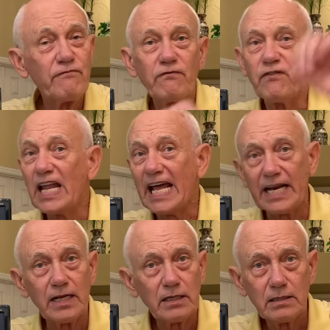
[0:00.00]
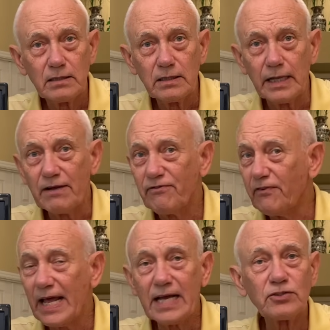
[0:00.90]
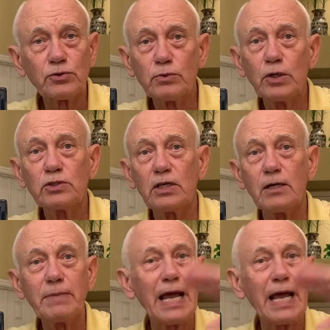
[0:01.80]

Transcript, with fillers: fled. They fled Jerusalem,